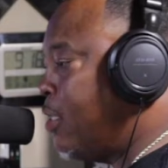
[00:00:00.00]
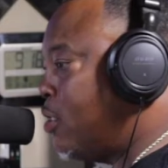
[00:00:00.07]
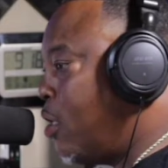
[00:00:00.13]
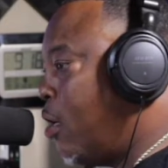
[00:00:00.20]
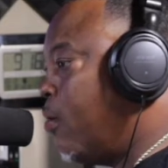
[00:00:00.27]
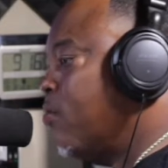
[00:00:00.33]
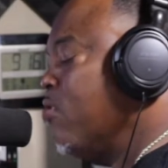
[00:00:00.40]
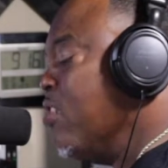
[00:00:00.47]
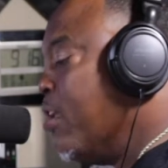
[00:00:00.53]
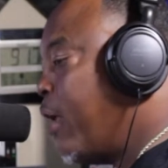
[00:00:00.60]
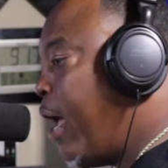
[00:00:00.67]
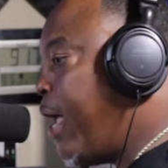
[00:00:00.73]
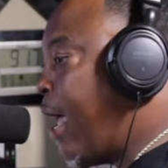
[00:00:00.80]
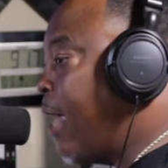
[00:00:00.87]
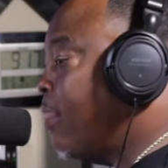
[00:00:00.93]
Yeah, so,
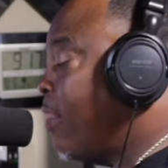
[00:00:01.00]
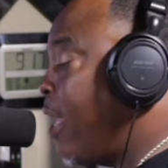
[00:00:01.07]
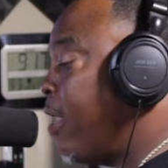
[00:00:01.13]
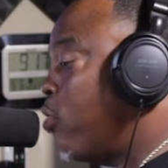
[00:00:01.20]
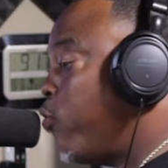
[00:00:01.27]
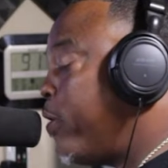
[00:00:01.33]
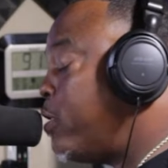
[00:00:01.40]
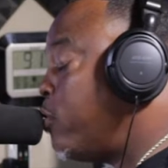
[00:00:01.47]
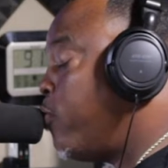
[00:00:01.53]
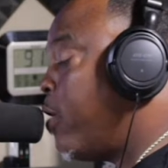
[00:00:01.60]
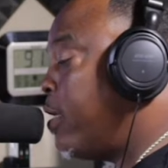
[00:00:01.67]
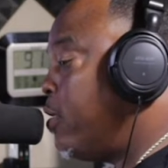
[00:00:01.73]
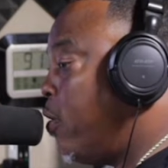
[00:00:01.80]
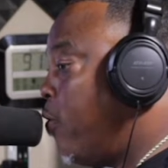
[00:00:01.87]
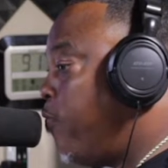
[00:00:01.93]
hey, I thank
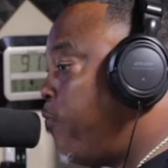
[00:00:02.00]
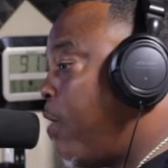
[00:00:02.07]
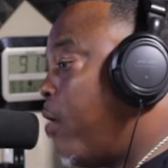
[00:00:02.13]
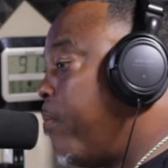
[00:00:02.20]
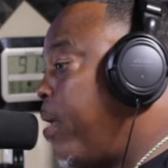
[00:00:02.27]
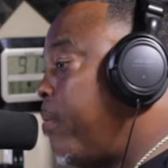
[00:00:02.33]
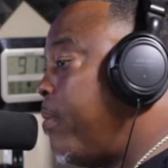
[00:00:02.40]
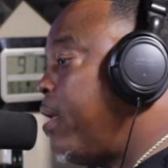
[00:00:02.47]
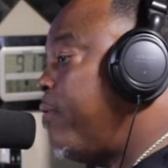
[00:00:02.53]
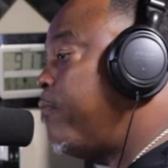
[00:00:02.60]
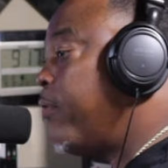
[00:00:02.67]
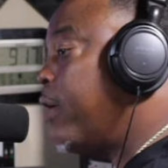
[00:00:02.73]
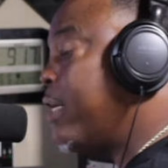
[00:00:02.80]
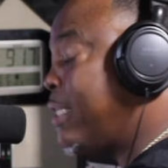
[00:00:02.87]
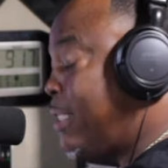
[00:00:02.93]
321 No Fault
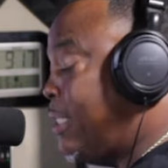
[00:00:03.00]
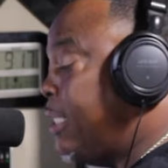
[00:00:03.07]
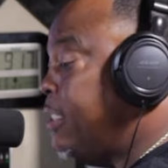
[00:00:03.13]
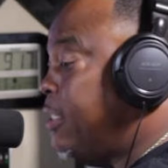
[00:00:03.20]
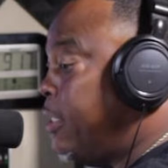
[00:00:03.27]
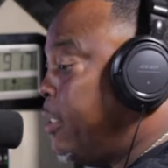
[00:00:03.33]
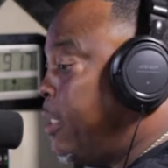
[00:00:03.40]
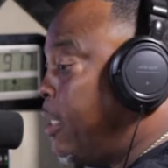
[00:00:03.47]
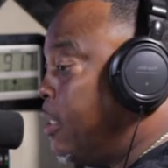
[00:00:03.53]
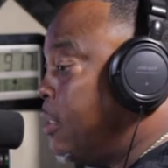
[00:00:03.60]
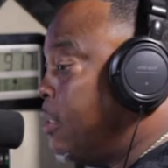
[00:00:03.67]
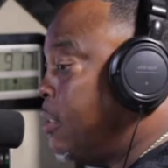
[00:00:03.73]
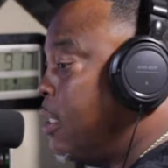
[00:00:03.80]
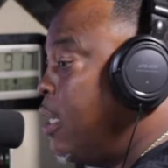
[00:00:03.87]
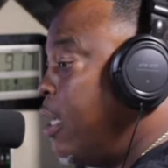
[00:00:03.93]
Mimi for assisting us.